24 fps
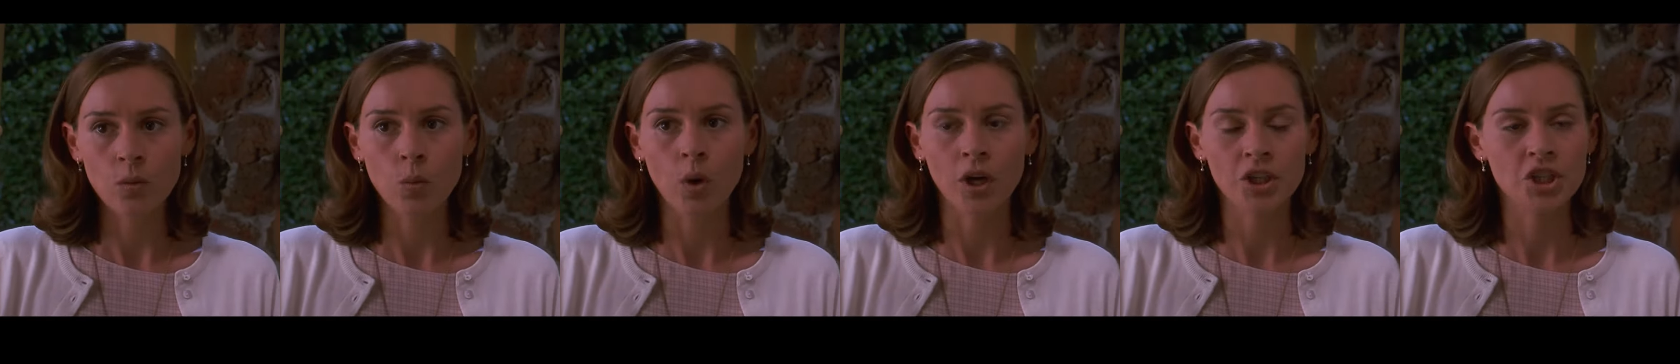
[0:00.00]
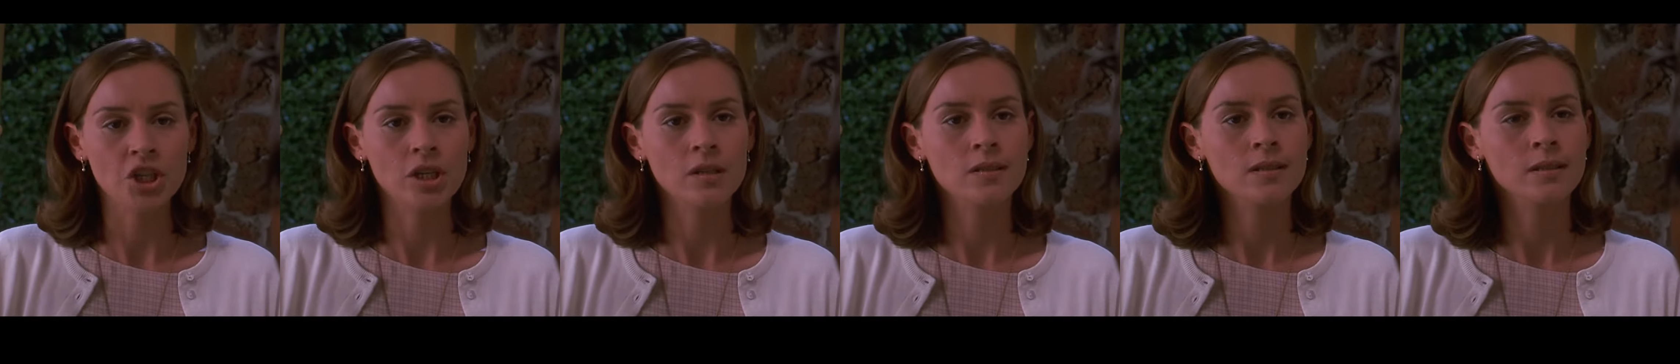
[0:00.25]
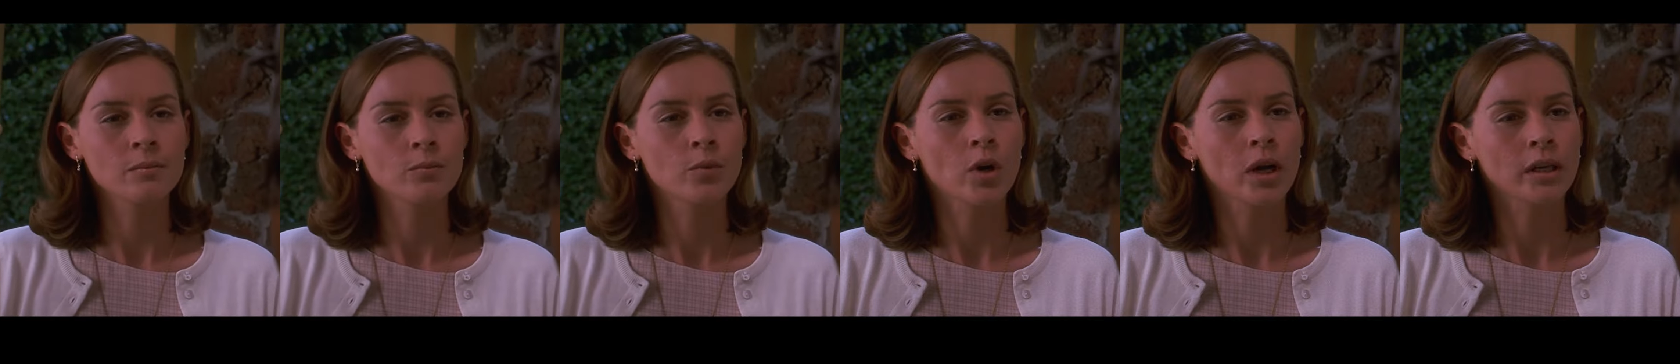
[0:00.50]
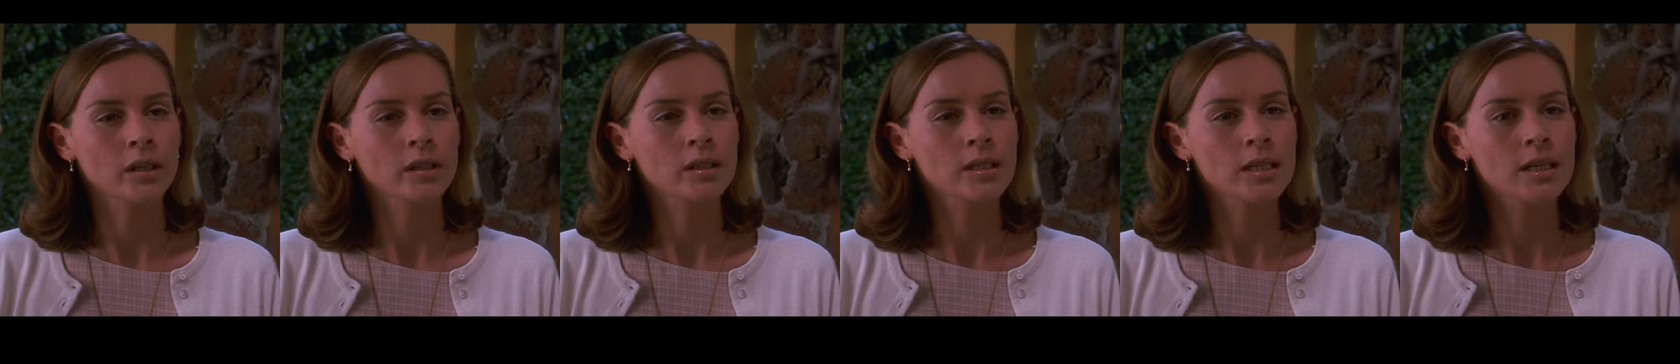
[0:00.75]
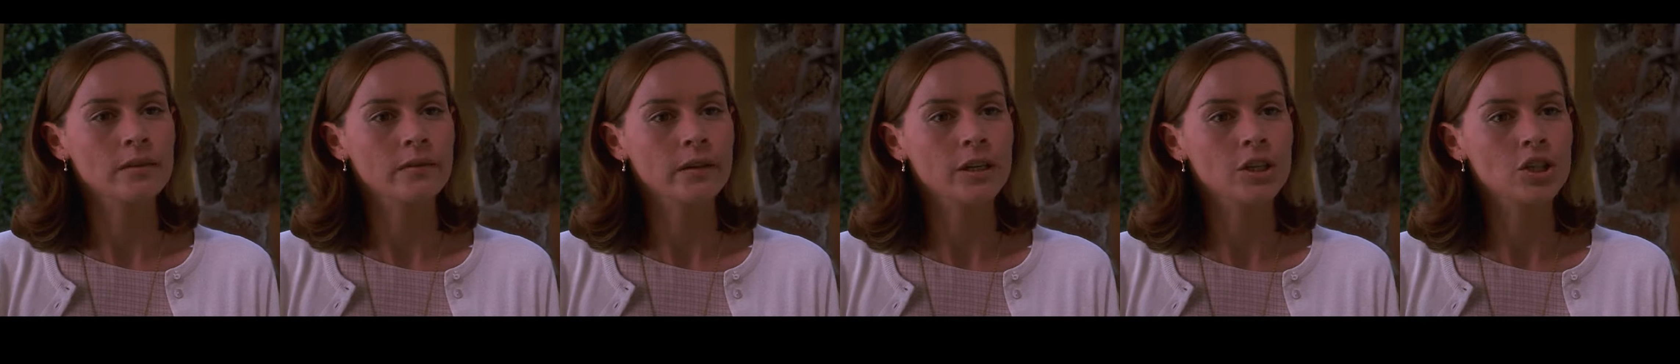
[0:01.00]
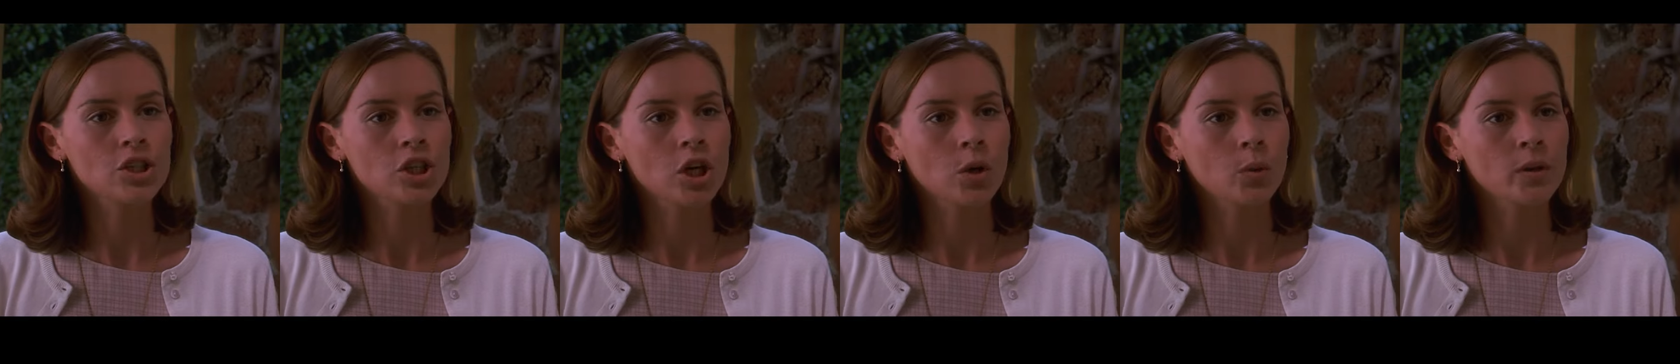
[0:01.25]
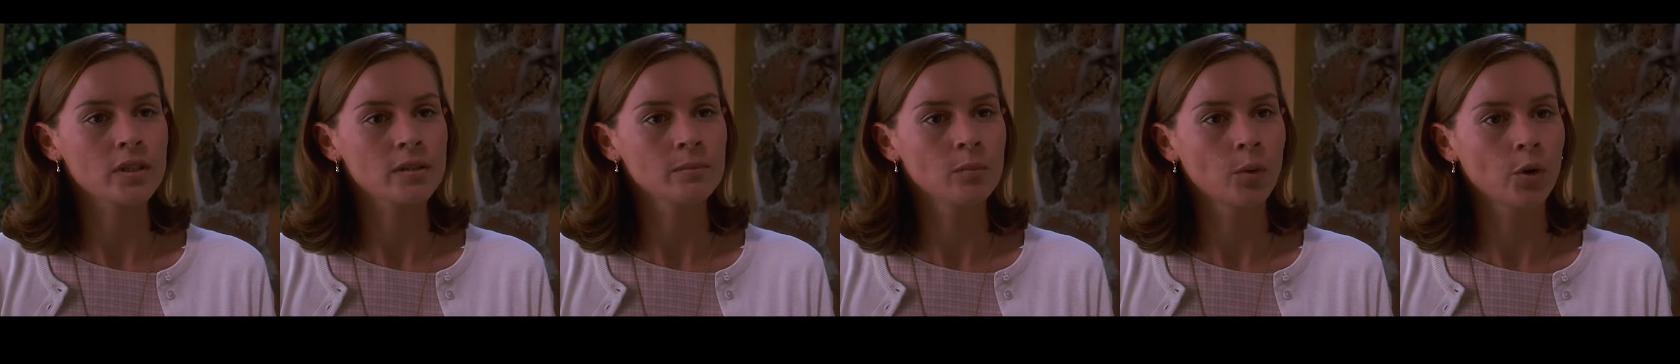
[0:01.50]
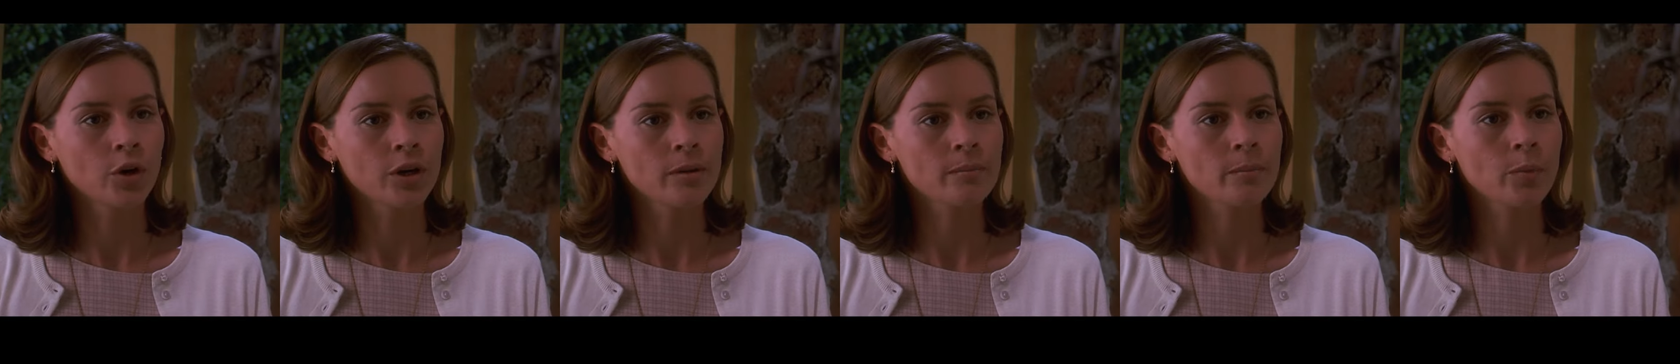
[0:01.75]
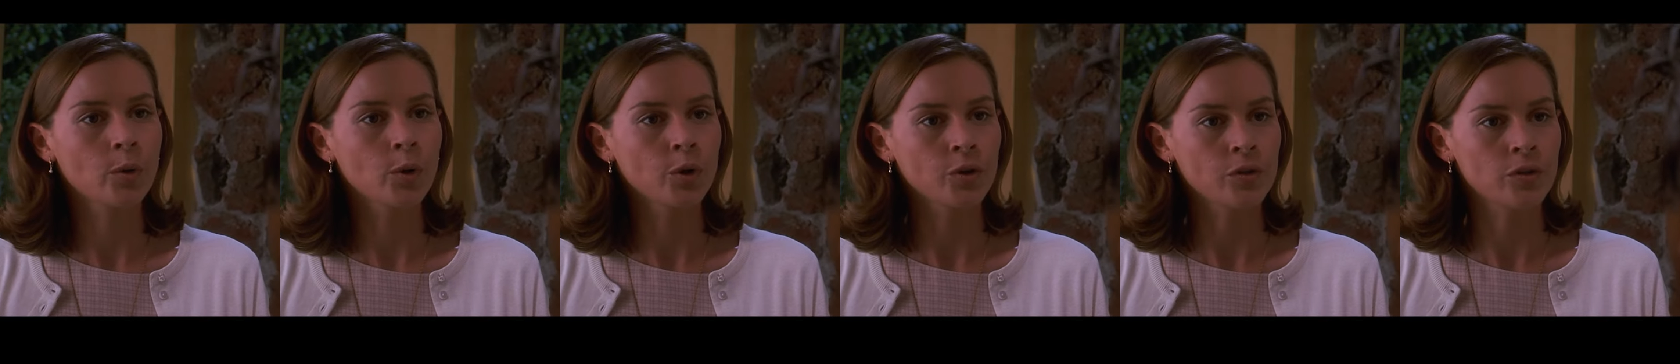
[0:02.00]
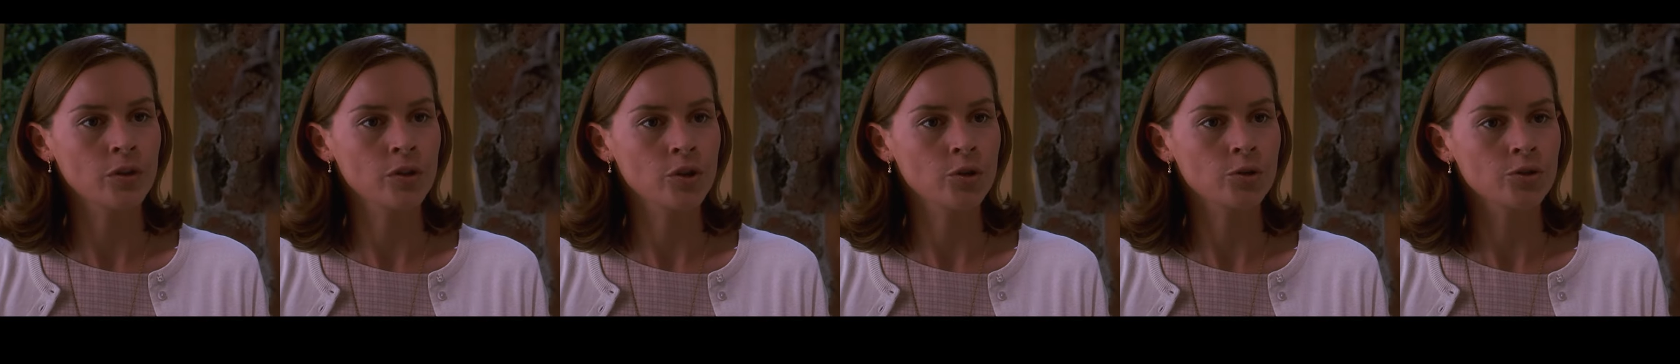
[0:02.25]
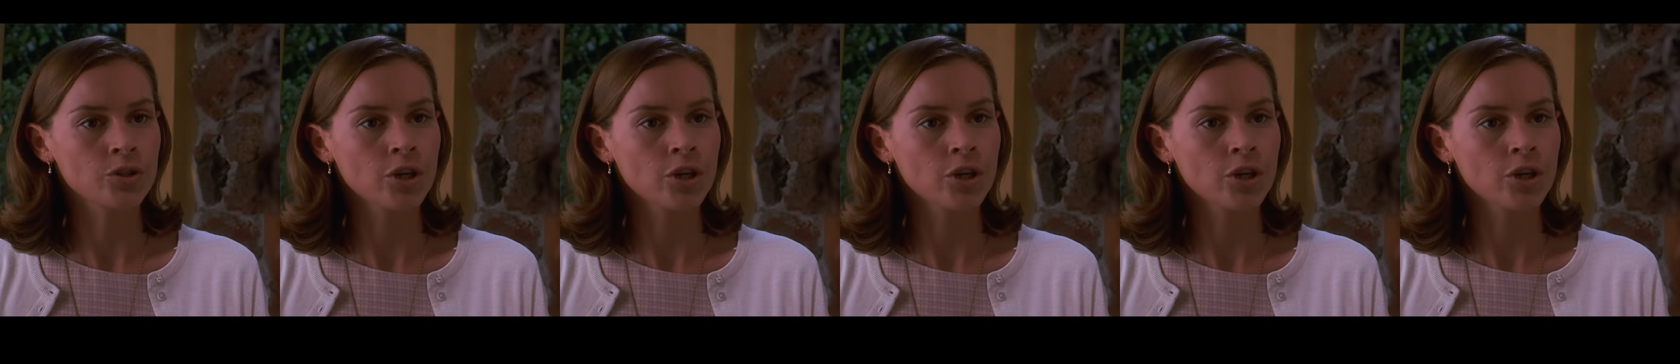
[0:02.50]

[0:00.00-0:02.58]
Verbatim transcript: watching some rotten TV show is more important than your